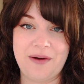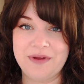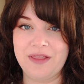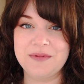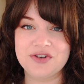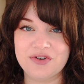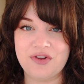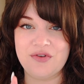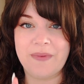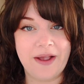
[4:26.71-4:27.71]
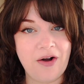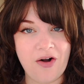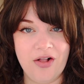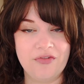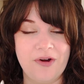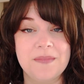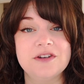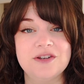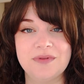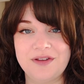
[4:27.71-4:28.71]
But let me show you my haul from the Ghibli